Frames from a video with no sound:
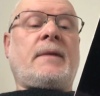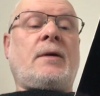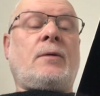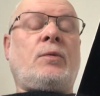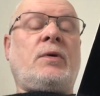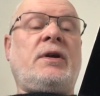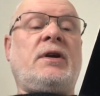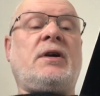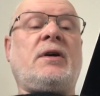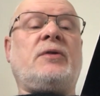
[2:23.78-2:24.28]

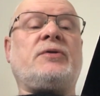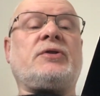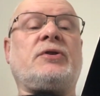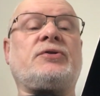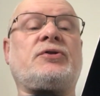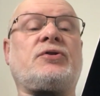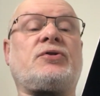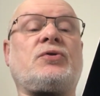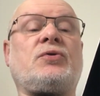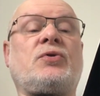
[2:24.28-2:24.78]
when he goes
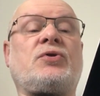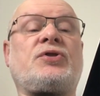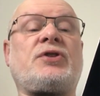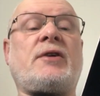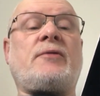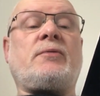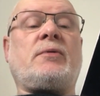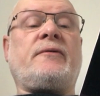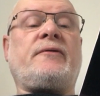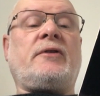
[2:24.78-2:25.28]
on to talk
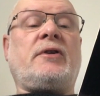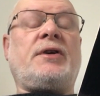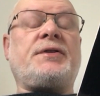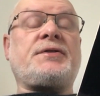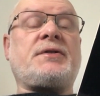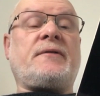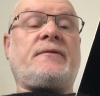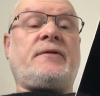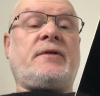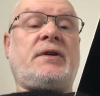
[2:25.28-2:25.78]
general
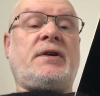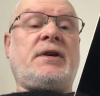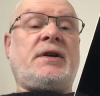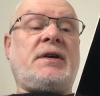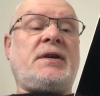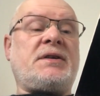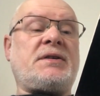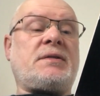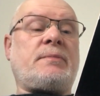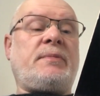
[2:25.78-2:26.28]
philosophy,
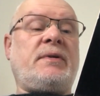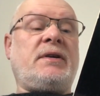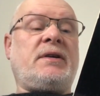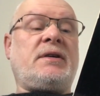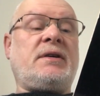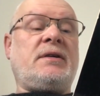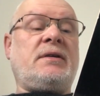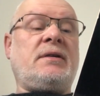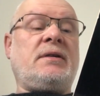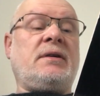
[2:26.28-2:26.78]
he is
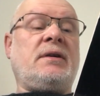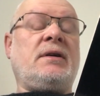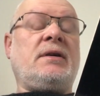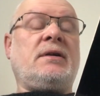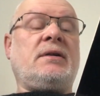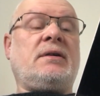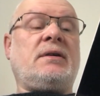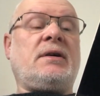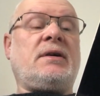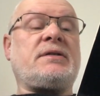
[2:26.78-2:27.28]
speaking
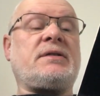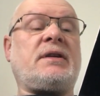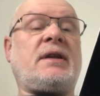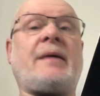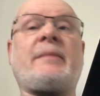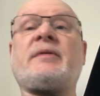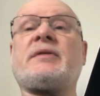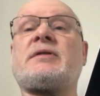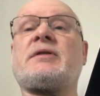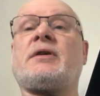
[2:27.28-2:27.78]
as an
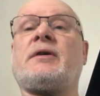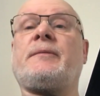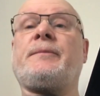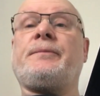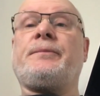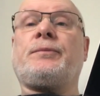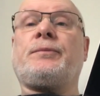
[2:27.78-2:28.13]
amateur.